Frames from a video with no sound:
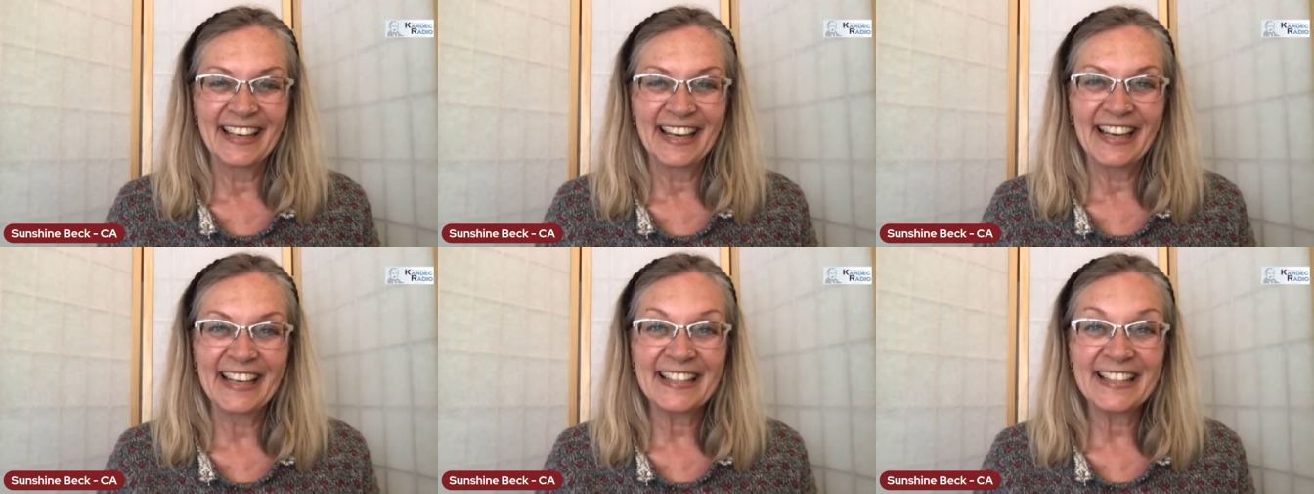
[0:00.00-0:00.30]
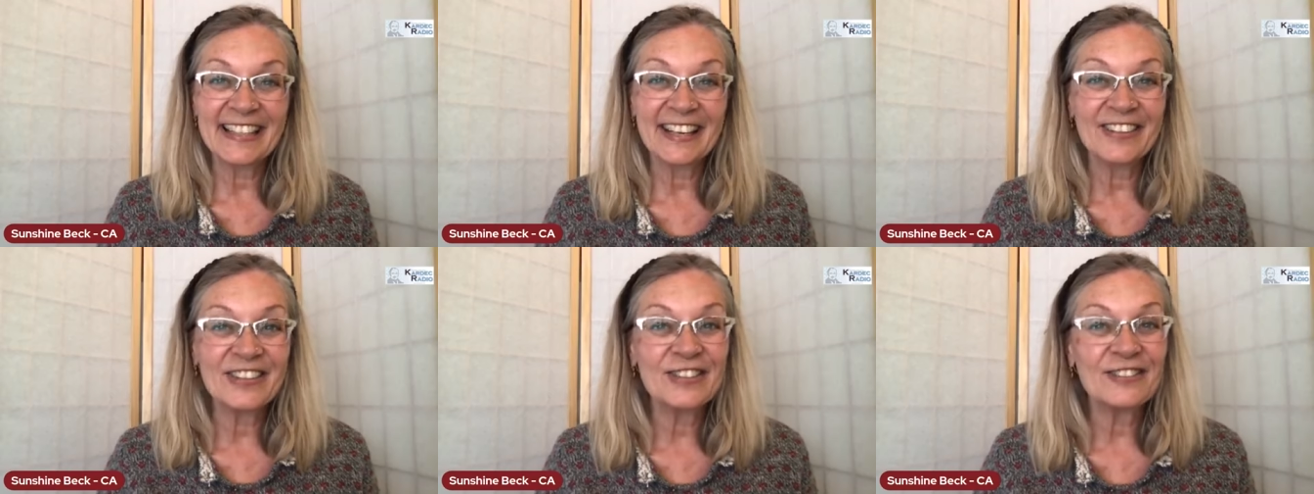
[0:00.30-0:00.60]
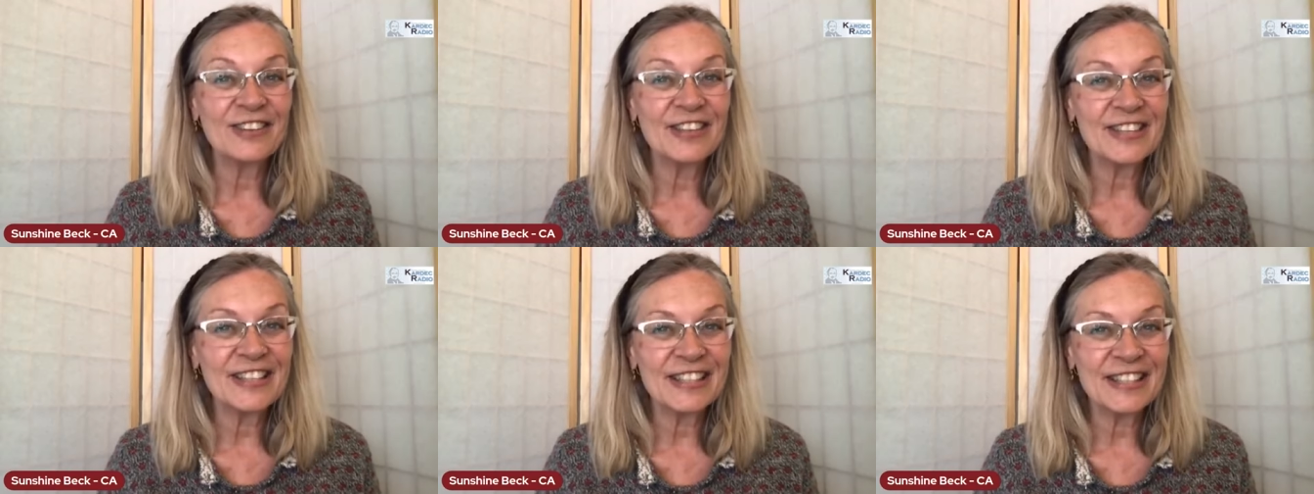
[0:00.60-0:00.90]
It sounds
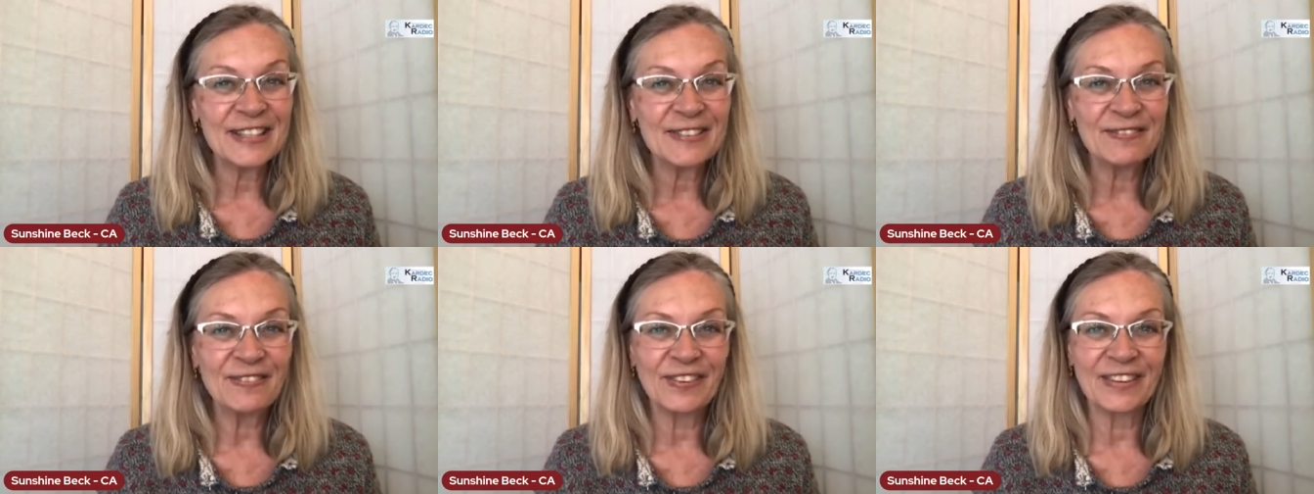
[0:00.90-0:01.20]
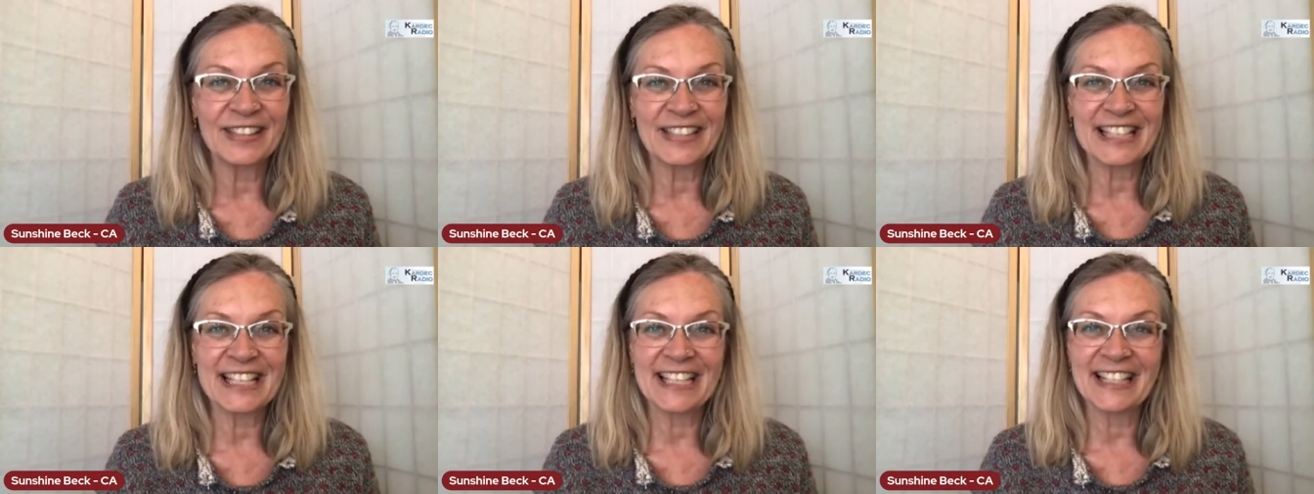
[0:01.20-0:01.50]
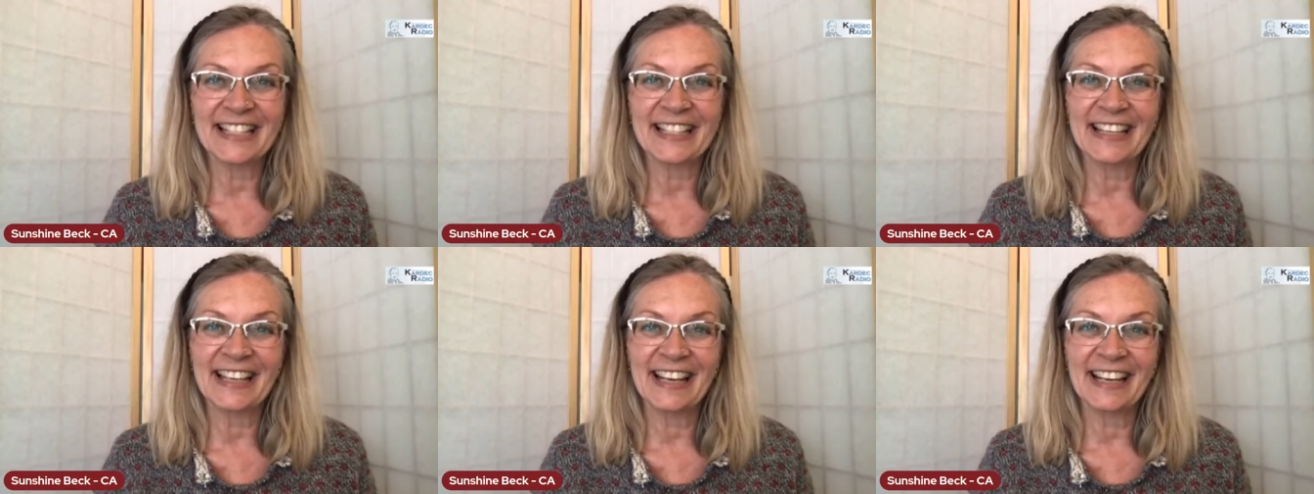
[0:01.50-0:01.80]
very simple,
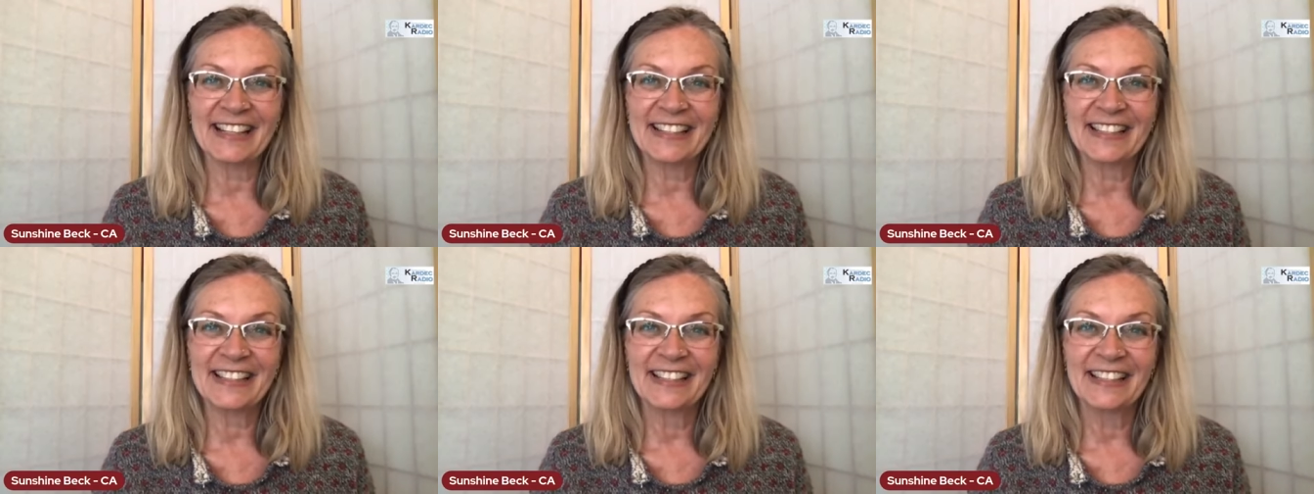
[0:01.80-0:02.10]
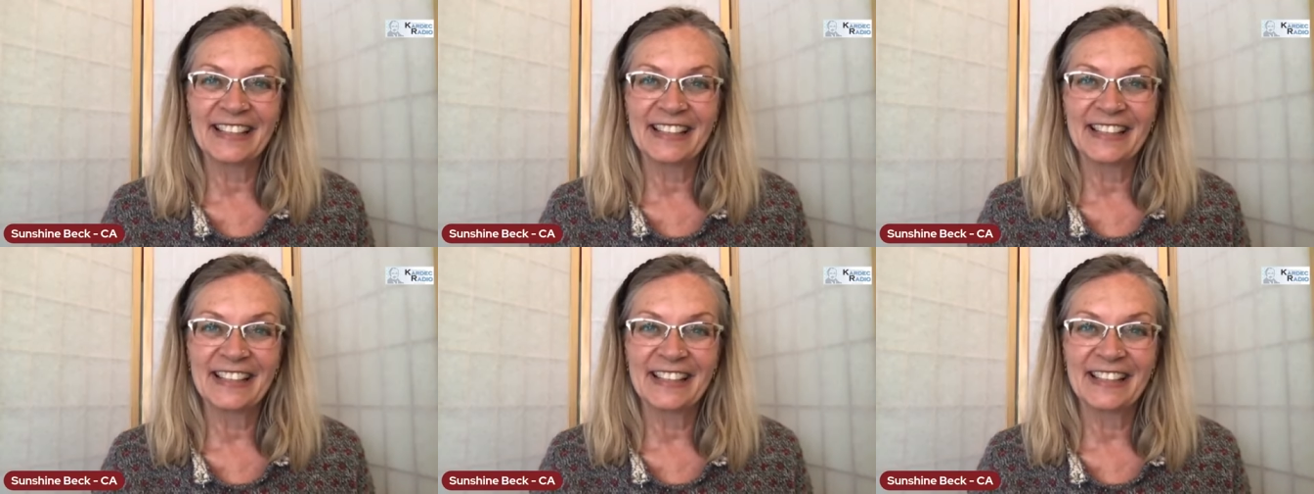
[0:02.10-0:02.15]
doesn't it?